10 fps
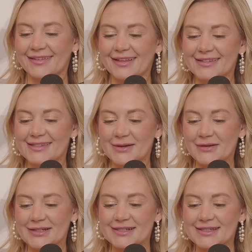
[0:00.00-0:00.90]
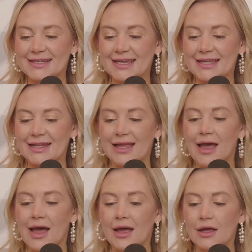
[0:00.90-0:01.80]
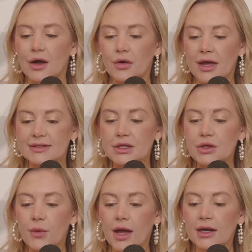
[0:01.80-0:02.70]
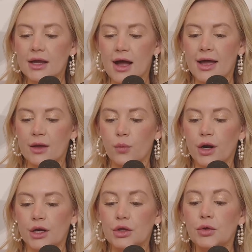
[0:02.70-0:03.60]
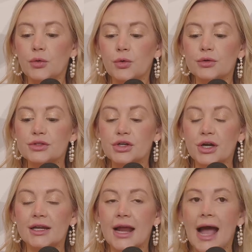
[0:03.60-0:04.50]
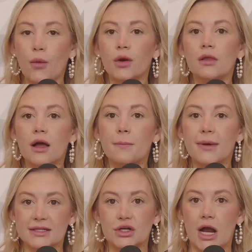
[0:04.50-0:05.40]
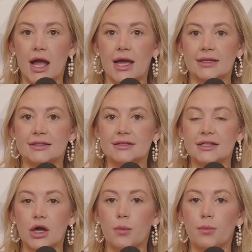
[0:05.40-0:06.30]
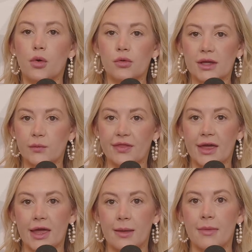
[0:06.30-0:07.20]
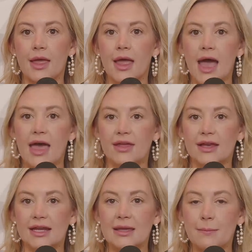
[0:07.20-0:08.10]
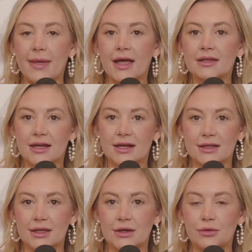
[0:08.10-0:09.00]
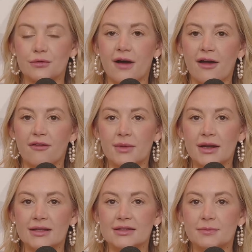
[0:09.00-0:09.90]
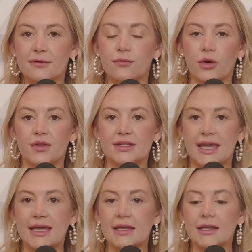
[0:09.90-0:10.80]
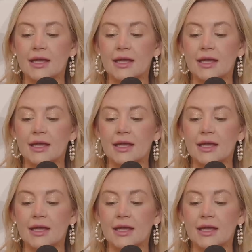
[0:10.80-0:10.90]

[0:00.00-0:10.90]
That's so interesting. Okay, so you had a guy where you took an hour-long bus ride to go bowling with him, and then he bailed on you 5 minutes before the date.